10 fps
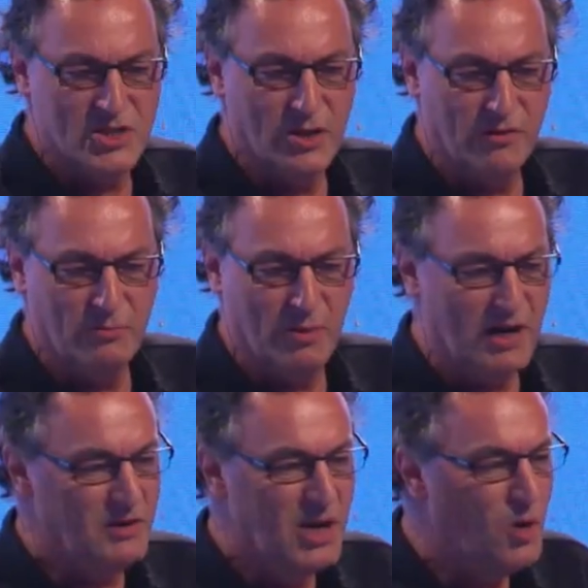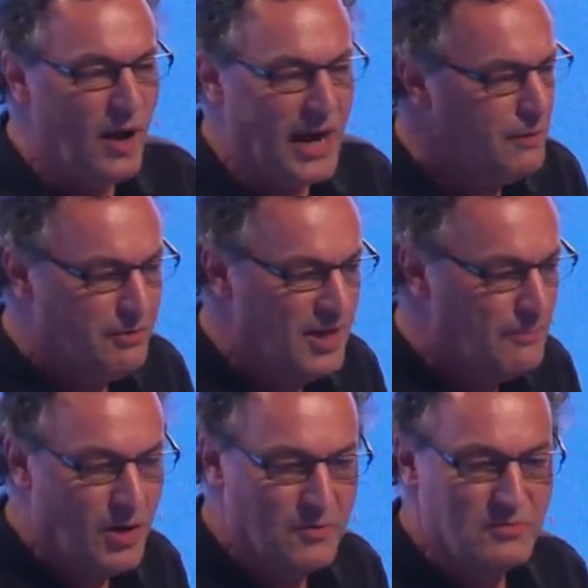a software know anything
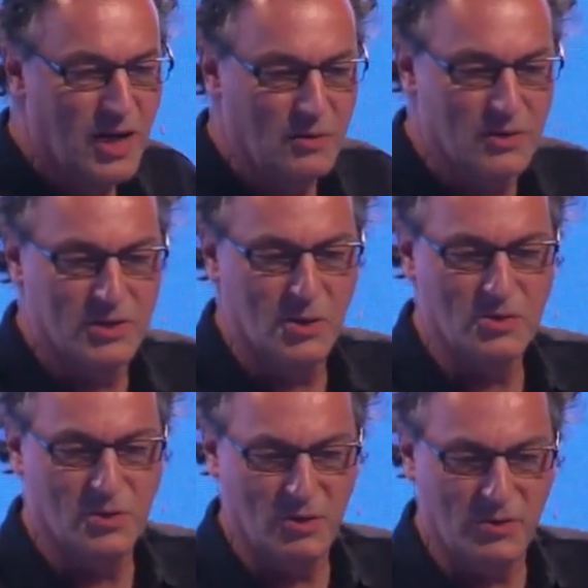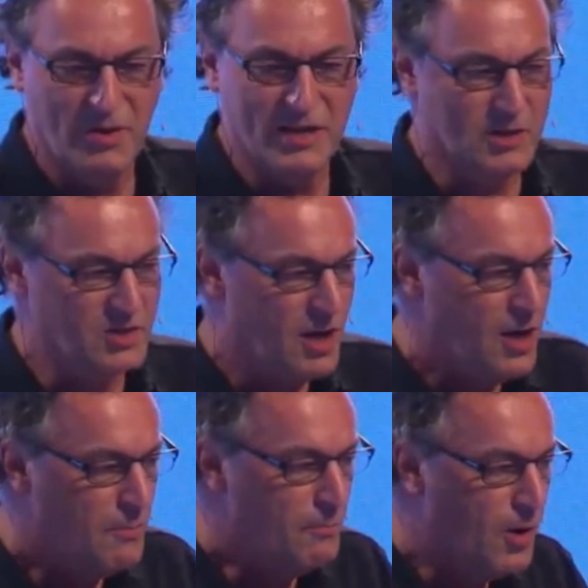about our social contracts, those
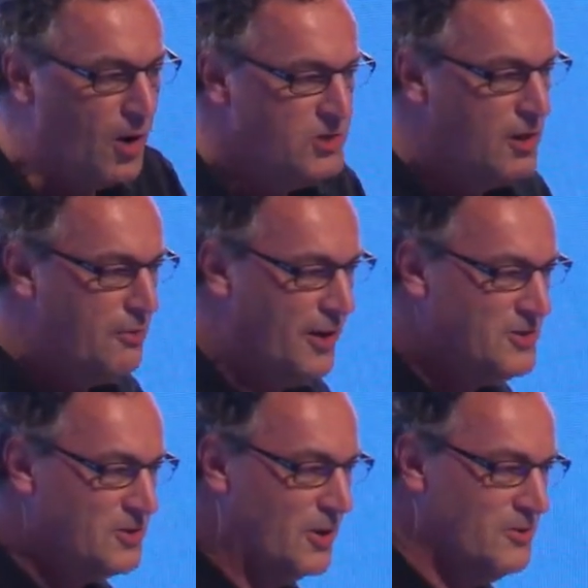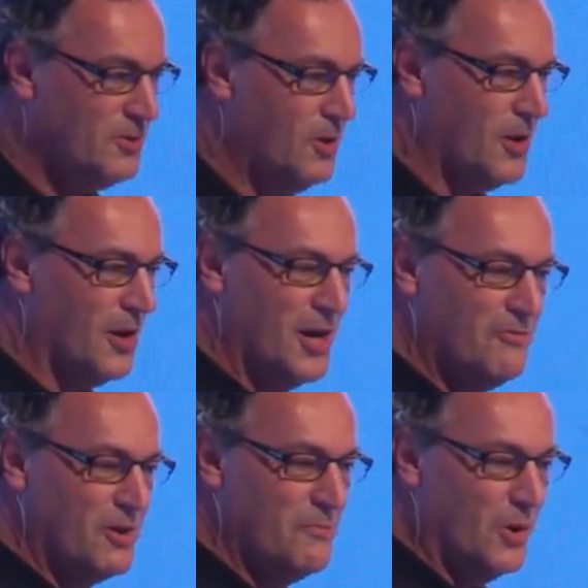marginal things called
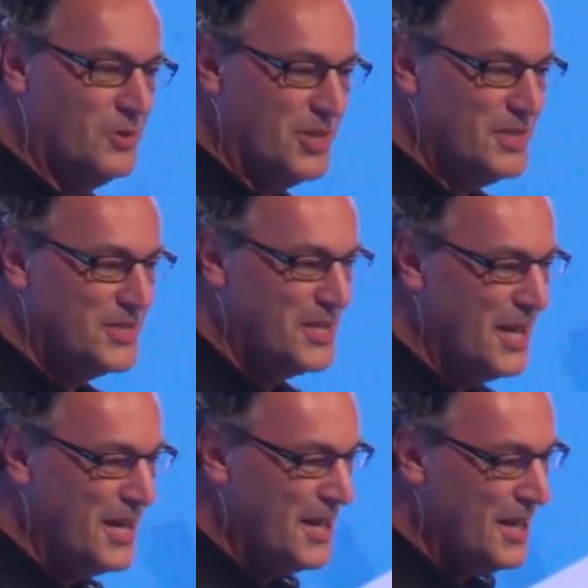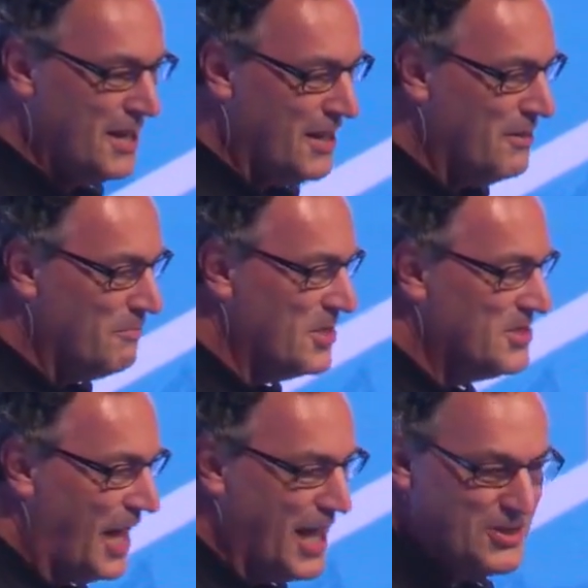love, emotions, uh,
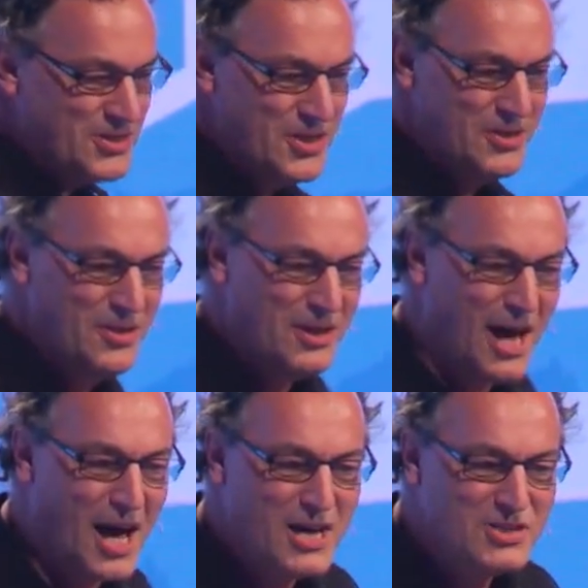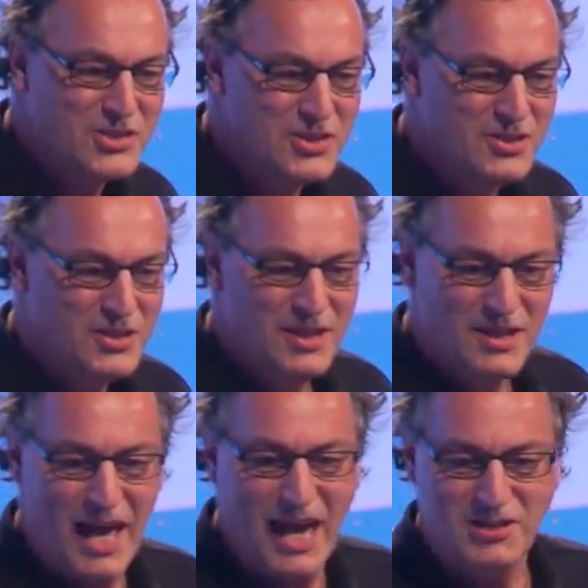mistakes, lies,
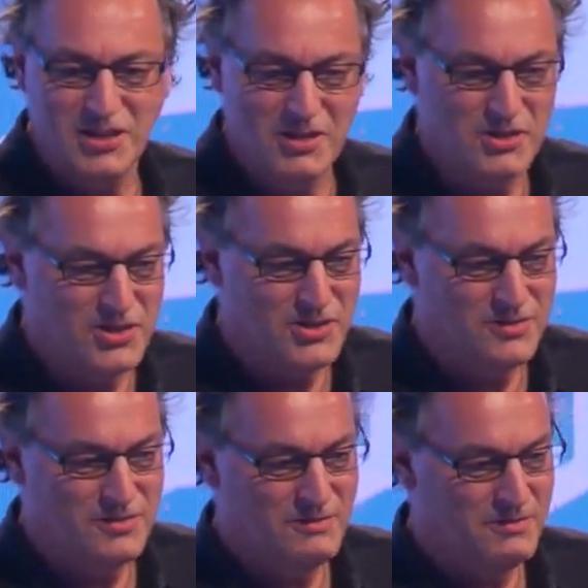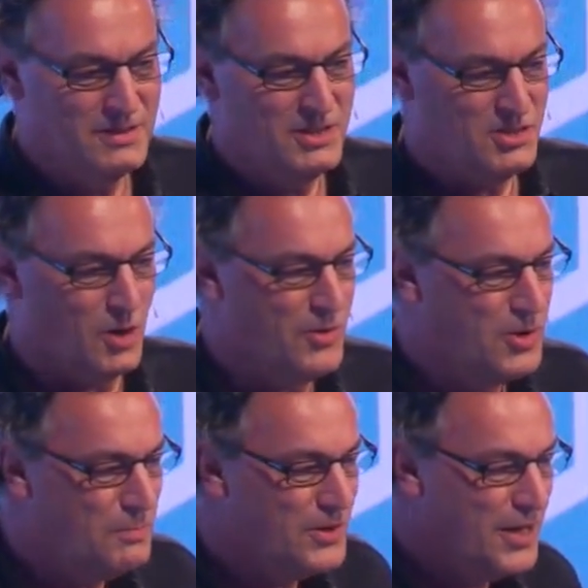accidents,
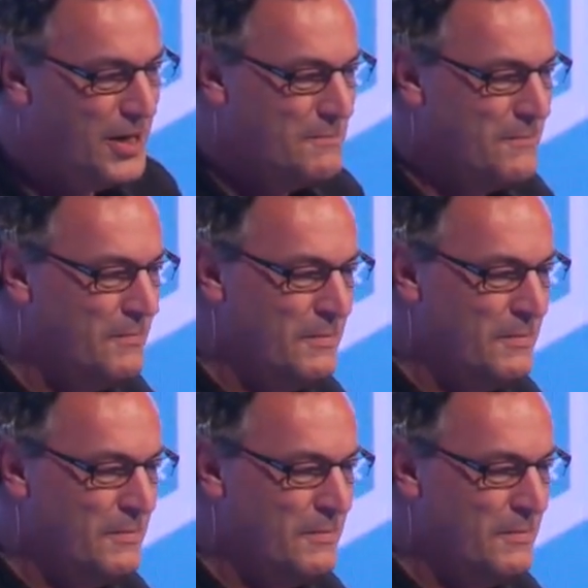serendipity?